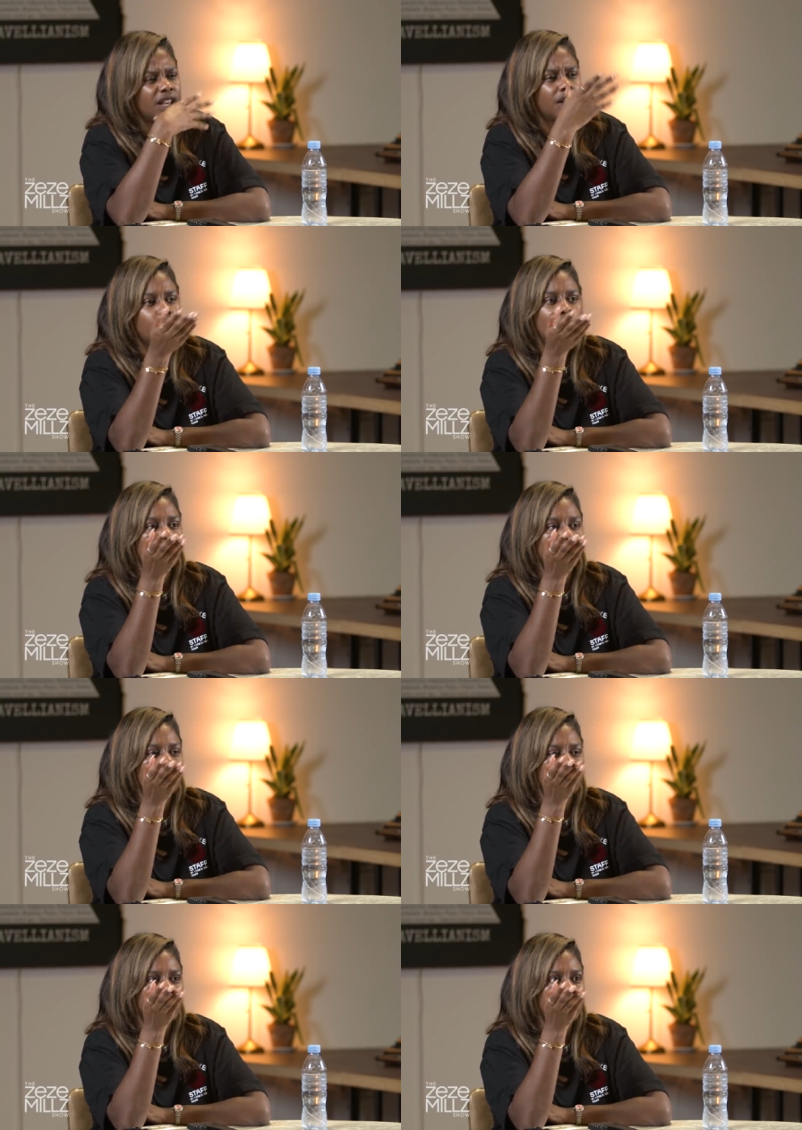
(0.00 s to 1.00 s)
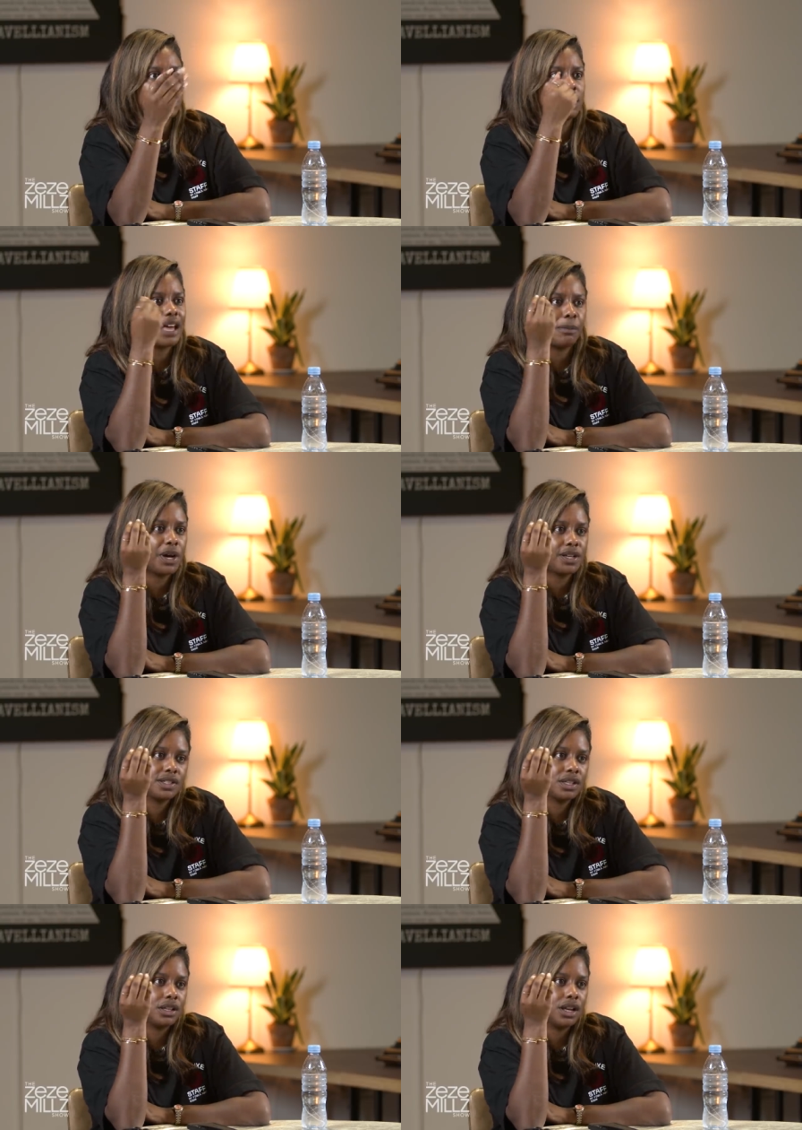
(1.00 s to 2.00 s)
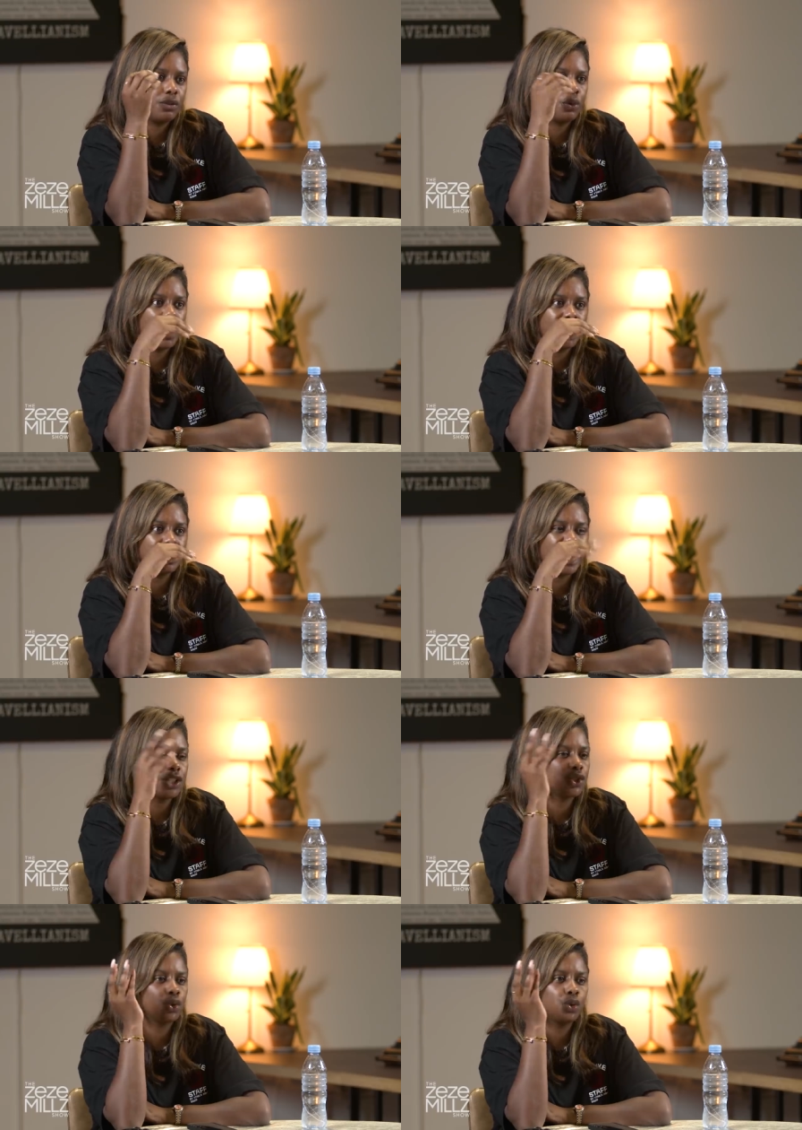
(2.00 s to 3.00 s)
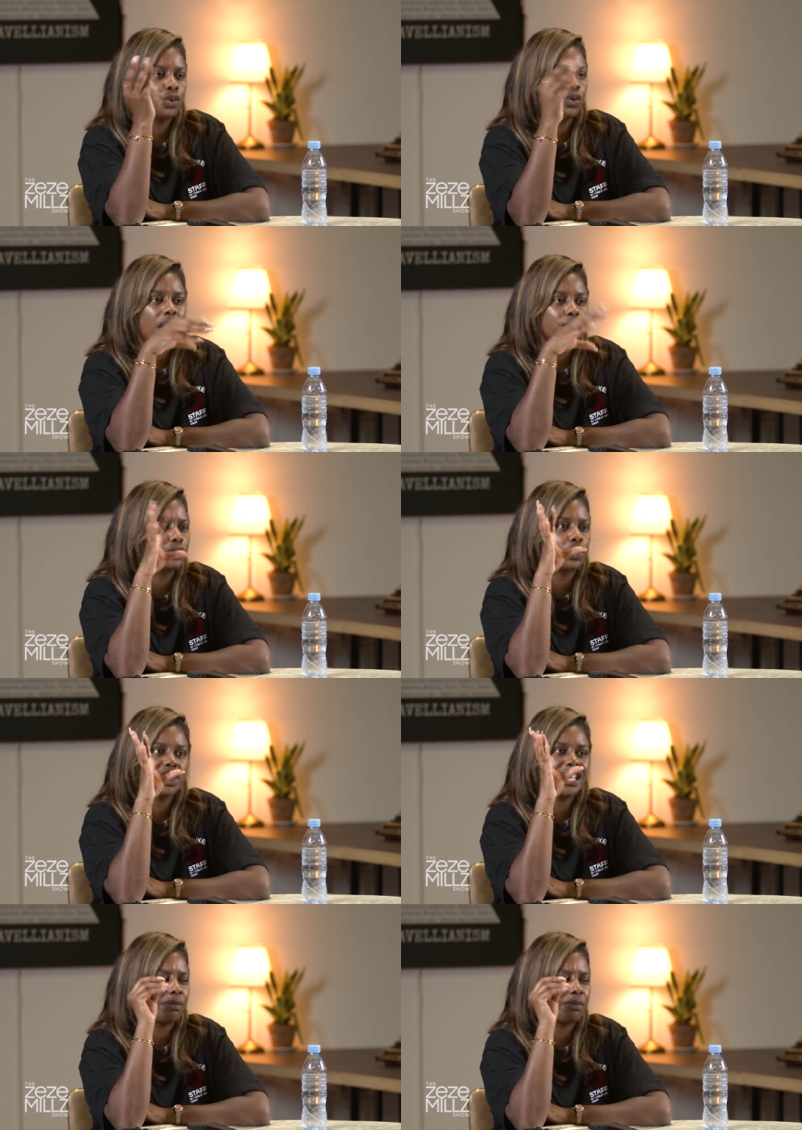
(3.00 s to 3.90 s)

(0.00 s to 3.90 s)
I think I've always just been that person. I've always at school I was always